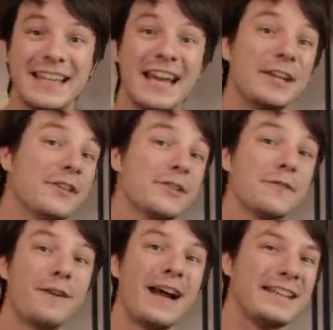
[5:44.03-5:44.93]
And you can also
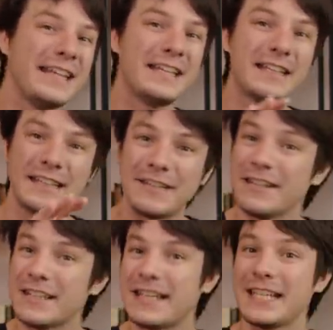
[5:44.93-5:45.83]
find the
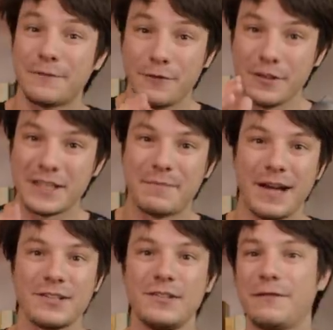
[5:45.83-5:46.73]
clearance test for this
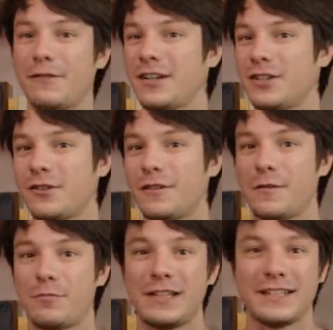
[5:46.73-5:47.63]
puzzle if you're unsure if
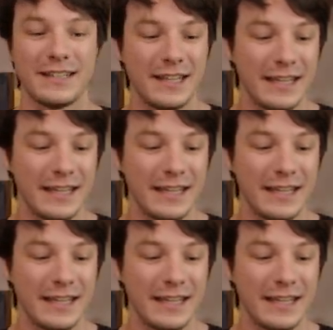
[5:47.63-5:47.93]
your printer